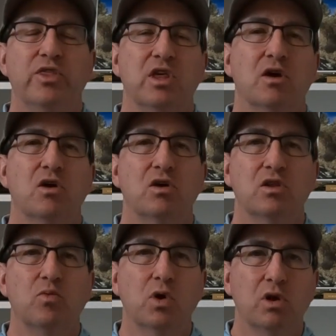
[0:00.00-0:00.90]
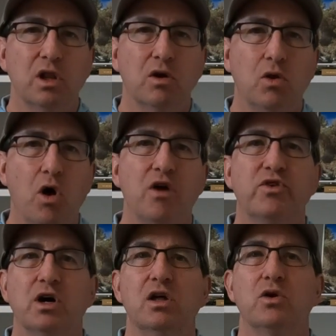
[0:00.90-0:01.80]
we're a little
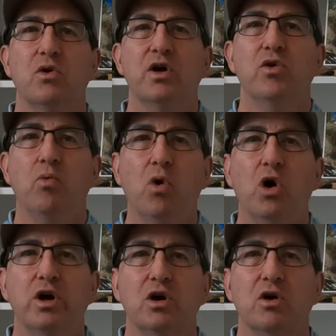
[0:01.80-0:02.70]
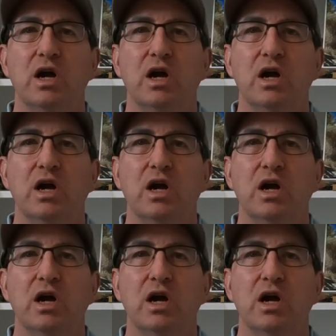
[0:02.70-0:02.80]
off color on the water,